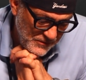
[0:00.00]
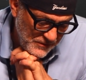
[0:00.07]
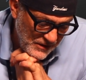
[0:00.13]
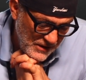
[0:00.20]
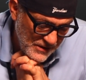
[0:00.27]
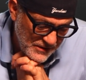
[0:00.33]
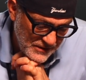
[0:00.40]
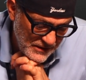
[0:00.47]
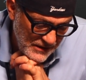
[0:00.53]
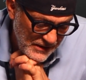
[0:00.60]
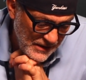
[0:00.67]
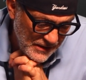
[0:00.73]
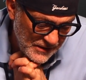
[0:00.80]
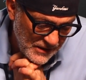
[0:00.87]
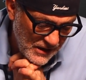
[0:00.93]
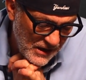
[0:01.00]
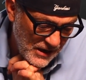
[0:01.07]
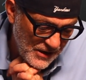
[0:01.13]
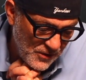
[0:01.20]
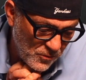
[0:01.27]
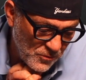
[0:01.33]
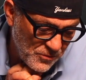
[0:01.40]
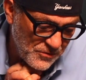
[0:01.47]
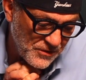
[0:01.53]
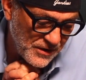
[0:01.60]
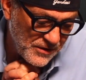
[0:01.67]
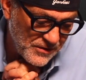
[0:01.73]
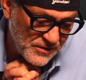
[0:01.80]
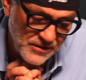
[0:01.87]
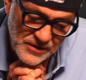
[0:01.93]
better side, and I don't
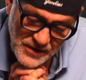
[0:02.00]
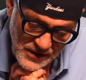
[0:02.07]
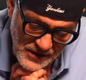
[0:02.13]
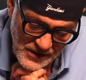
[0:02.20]
think